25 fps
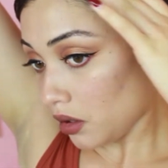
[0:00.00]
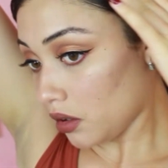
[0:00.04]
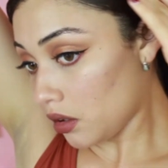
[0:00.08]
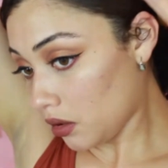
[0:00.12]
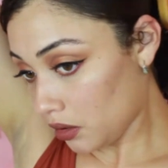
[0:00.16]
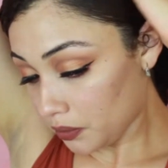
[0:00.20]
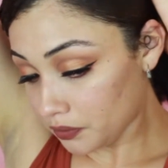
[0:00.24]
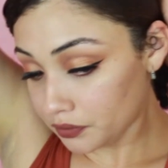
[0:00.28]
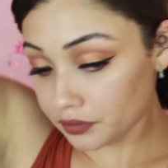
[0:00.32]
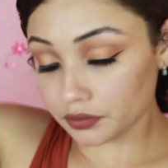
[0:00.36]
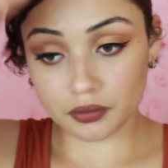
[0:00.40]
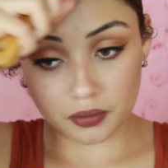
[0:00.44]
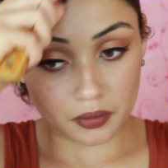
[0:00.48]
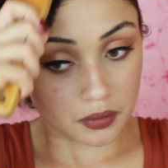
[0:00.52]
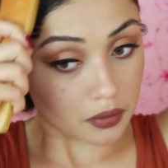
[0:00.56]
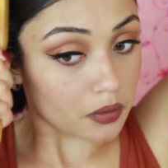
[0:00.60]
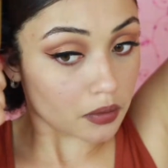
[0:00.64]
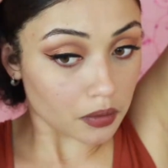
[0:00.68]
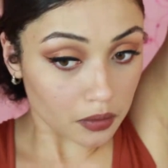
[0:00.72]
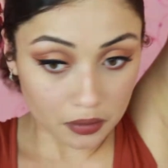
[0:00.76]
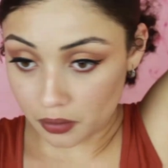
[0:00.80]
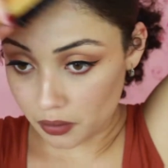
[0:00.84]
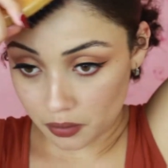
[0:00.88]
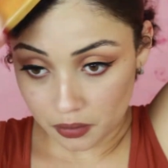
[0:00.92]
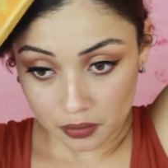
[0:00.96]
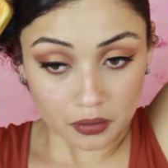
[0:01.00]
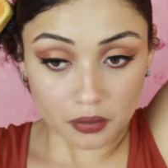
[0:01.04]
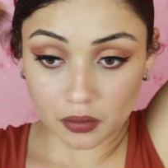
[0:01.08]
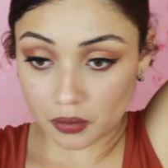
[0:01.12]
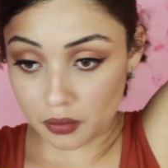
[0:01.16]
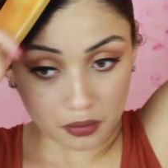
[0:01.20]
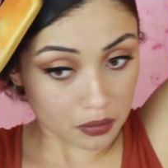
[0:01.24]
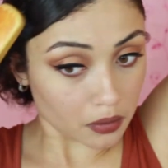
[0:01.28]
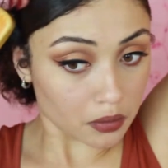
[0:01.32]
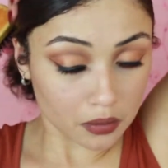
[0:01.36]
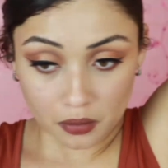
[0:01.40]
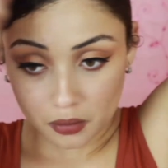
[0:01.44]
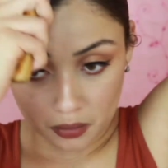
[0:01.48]
and sleek it down the best I
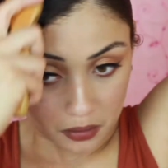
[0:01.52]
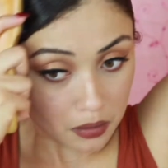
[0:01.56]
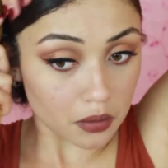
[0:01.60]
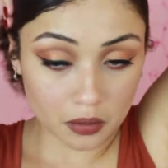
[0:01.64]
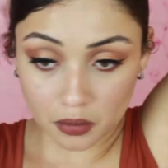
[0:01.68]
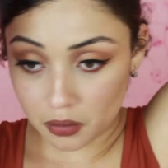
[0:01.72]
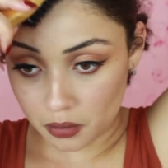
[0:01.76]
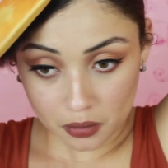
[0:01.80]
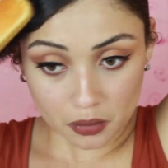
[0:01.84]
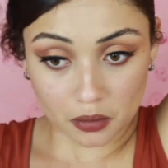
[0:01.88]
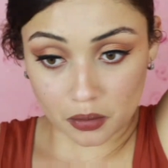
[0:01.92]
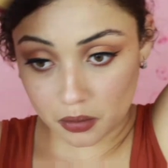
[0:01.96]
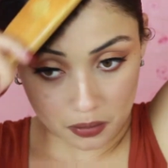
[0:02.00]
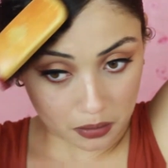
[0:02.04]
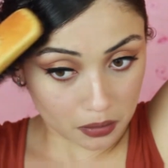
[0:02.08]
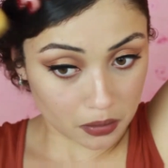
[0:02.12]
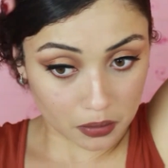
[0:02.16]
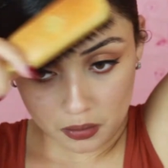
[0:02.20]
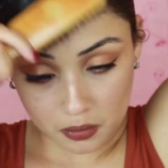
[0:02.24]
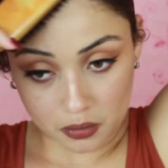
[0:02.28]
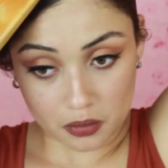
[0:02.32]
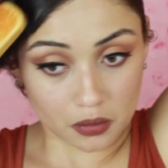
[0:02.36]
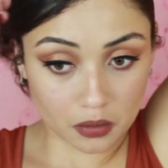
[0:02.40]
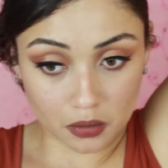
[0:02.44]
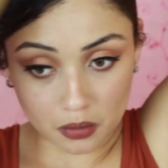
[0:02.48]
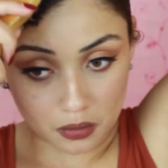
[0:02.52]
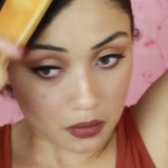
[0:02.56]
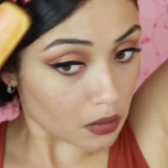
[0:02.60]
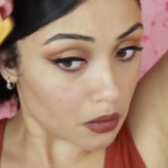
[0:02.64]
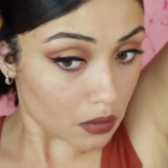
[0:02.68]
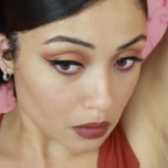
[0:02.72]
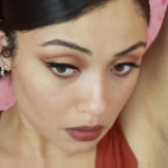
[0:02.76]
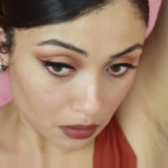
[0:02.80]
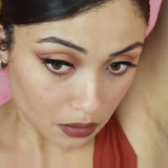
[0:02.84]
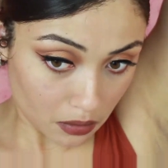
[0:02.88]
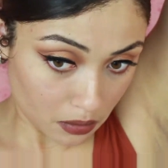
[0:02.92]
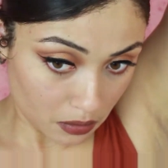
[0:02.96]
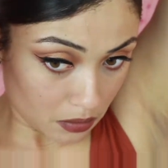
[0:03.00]
can, and then I apply a little bobby pin, and then we're
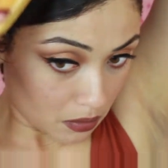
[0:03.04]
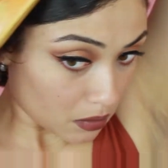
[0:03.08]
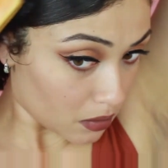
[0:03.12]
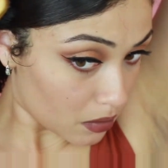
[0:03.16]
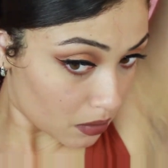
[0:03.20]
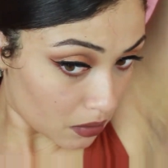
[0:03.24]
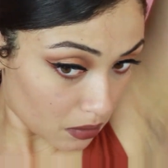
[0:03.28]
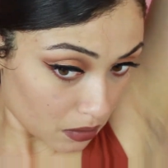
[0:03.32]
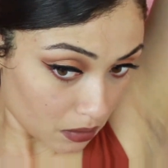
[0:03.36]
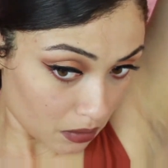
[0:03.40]
good to go.